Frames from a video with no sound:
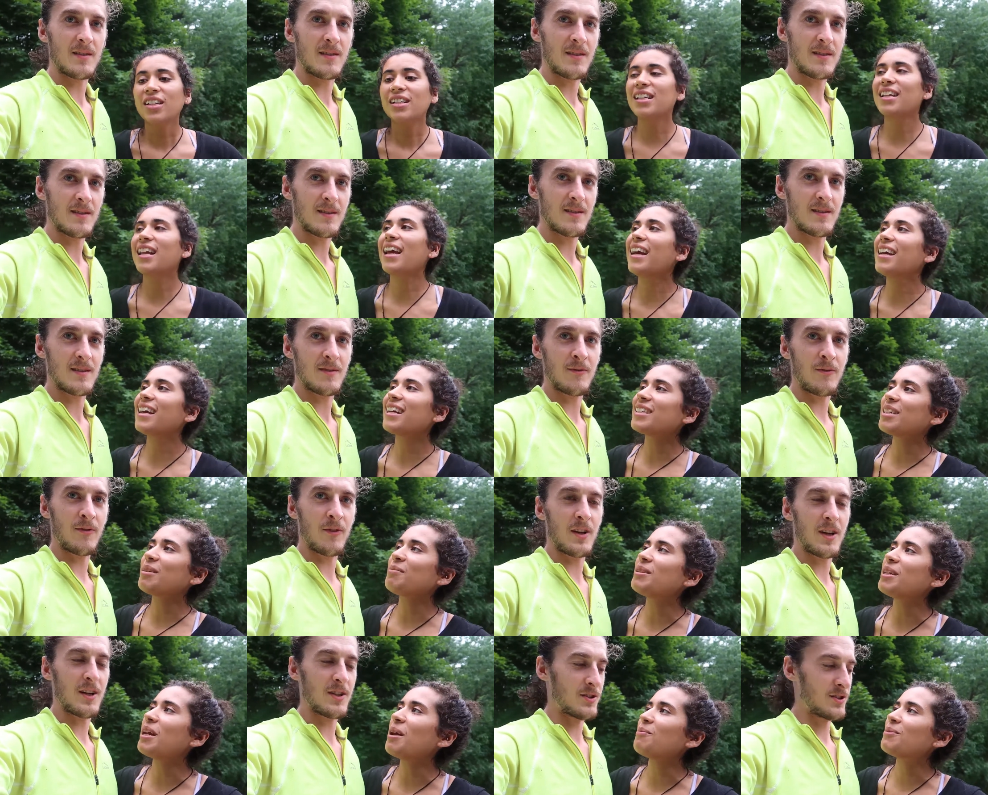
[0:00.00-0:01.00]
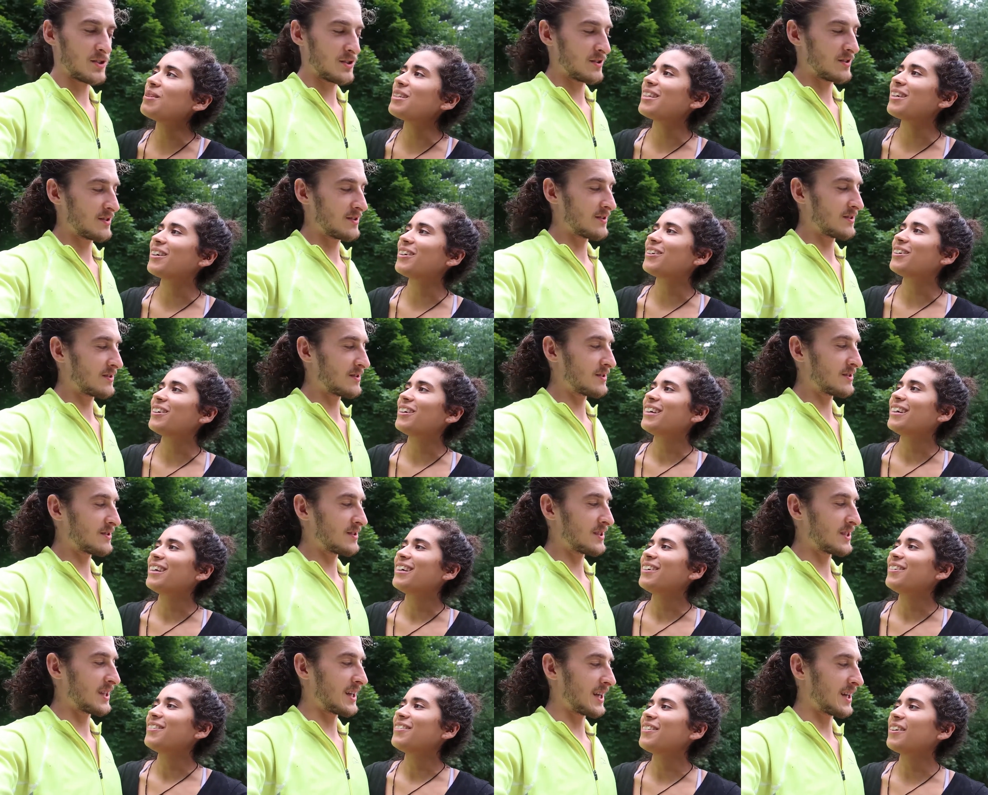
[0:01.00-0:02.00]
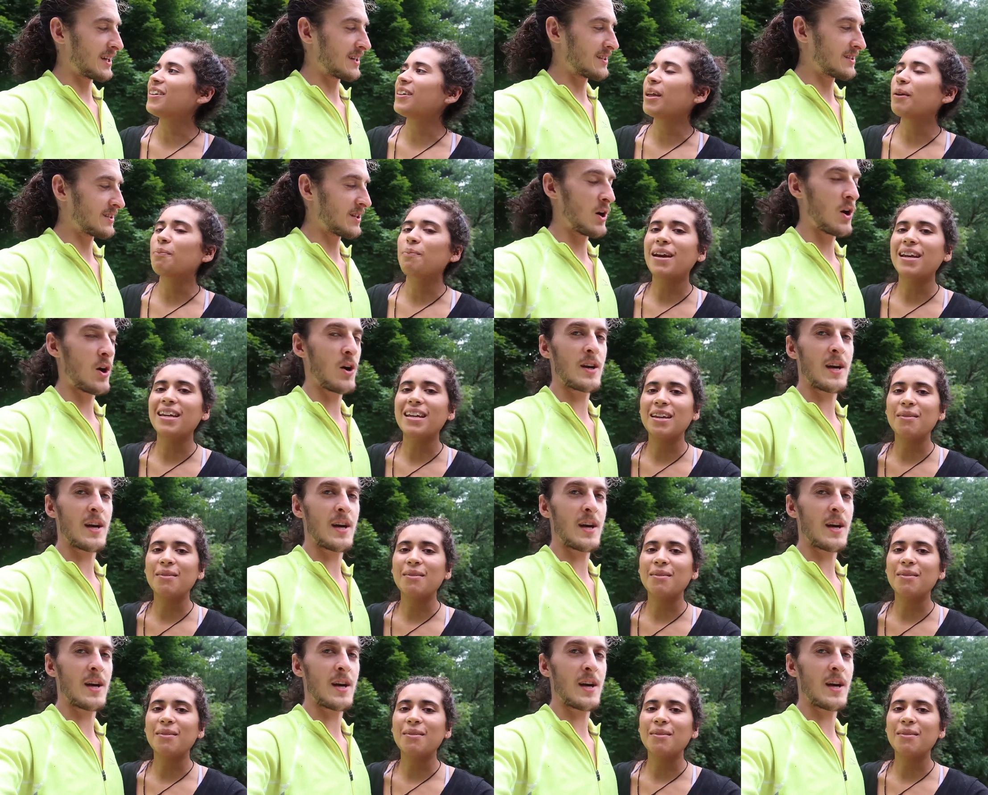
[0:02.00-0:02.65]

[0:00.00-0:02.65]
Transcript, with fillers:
Speaker 1: today I got some footage. tips though yeah. for like biking oh,